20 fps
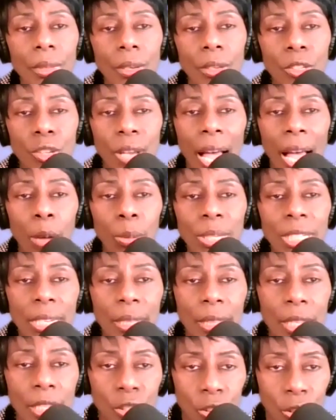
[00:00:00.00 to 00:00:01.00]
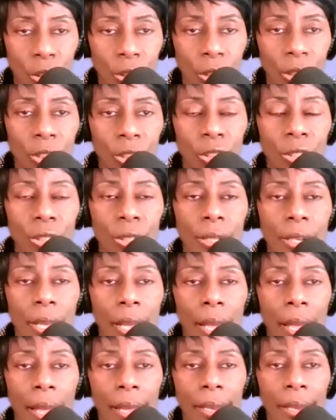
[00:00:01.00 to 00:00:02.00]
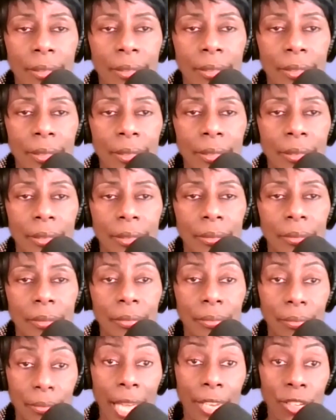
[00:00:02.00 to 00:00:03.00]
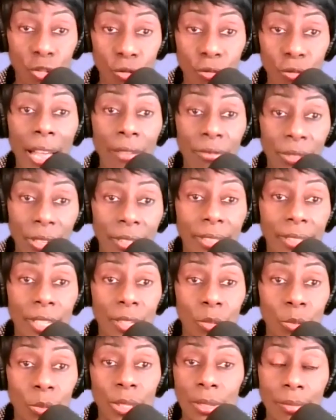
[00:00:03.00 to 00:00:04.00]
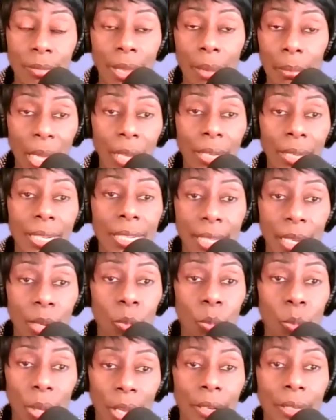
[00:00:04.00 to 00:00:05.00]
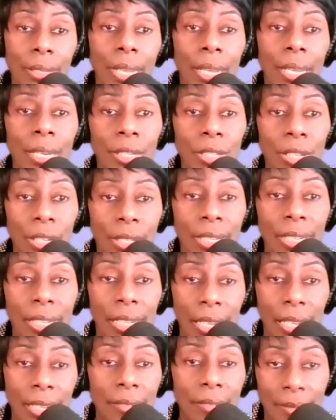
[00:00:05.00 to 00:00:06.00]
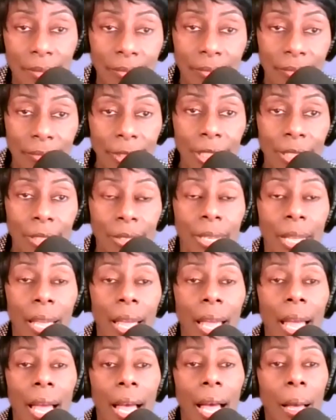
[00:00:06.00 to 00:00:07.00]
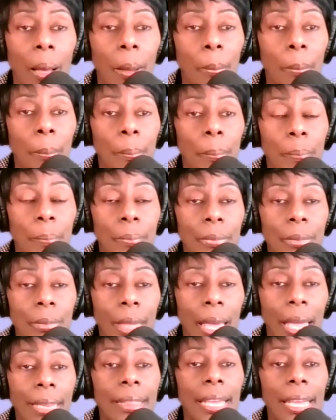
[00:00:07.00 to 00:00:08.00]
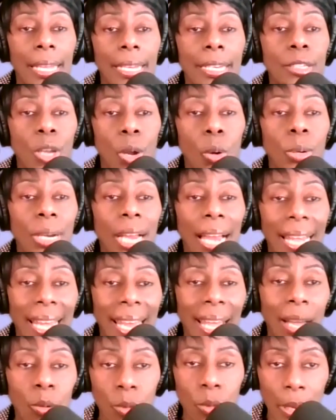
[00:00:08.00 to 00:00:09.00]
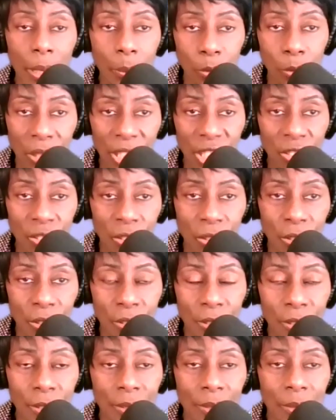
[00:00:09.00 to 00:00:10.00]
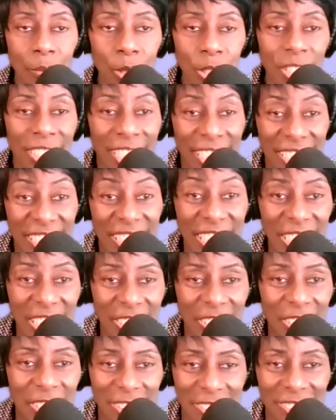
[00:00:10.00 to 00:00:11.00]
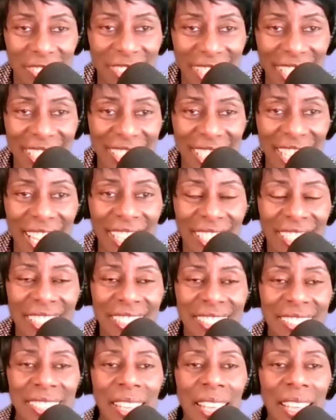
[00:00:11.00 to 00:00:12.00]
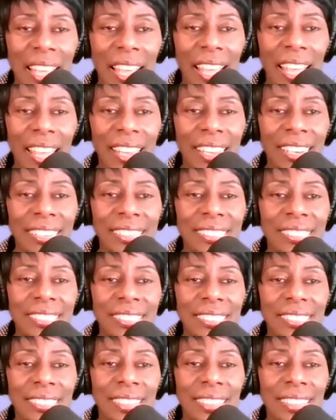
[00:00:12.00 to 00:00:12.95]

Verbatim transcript: So I was in this church, and I traveled. This was, I'm not going to say where, just in case, you know. Um, and they don't allow women preachers, mm-hmm. but he can teach. Exactly. And